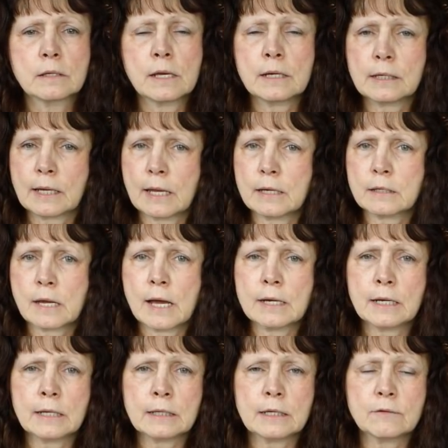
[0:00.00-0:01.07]
And again,
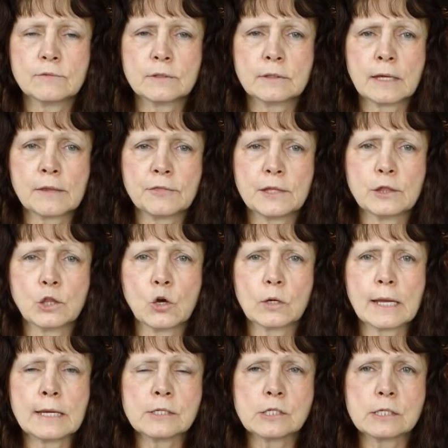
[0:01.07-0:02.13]
I didn't give, get the
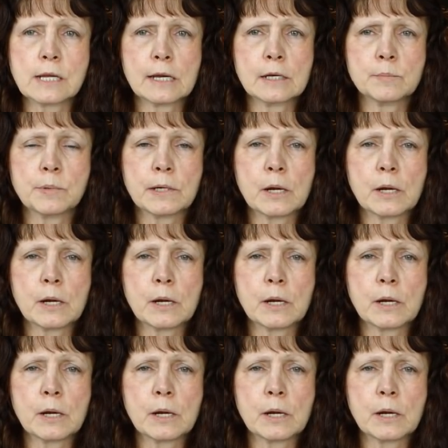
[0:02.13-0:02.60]
location on it,